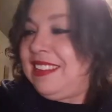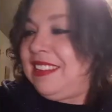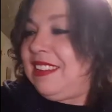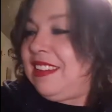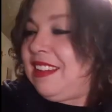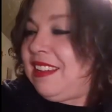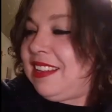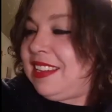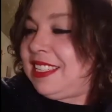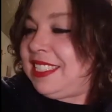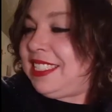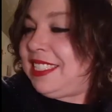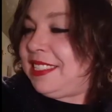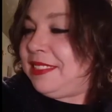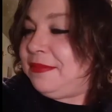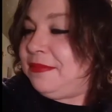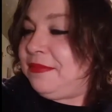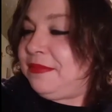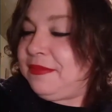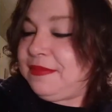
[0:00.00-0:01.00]

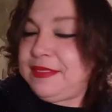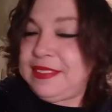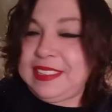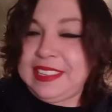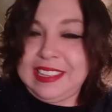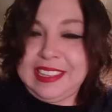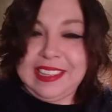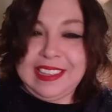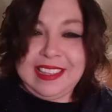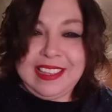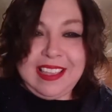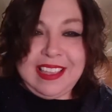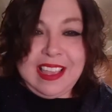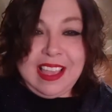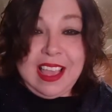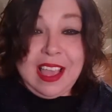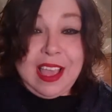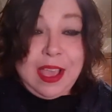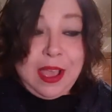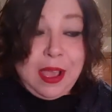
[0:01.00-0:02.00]
Awesome.
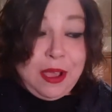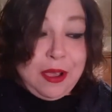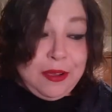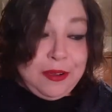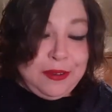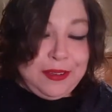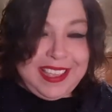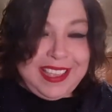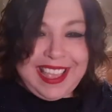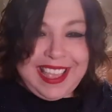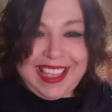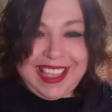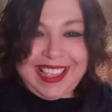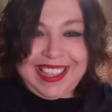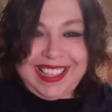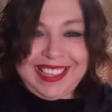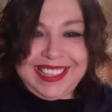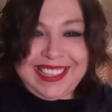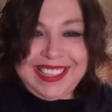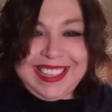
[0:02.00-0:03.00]
Okay,
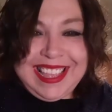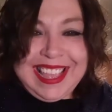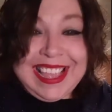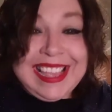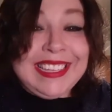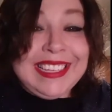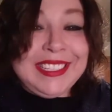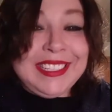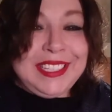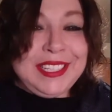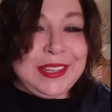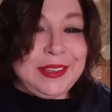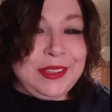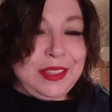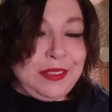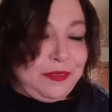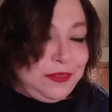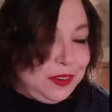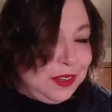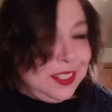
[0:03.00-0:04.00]
so
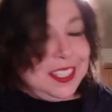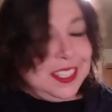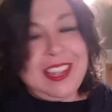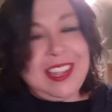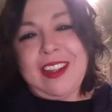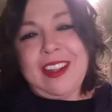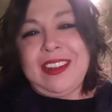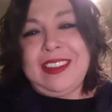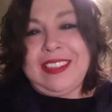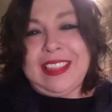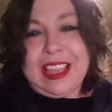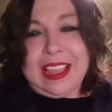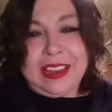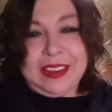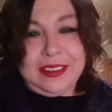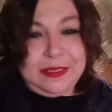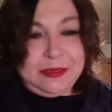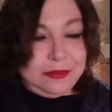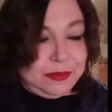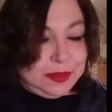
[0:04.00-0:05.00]
the first card
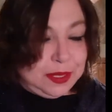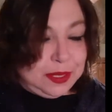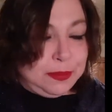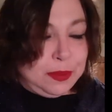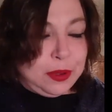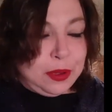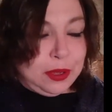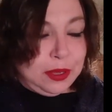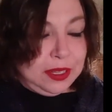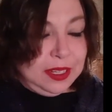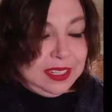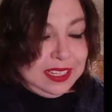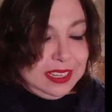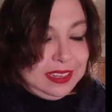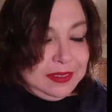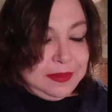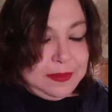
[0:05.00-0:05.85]
that was pulled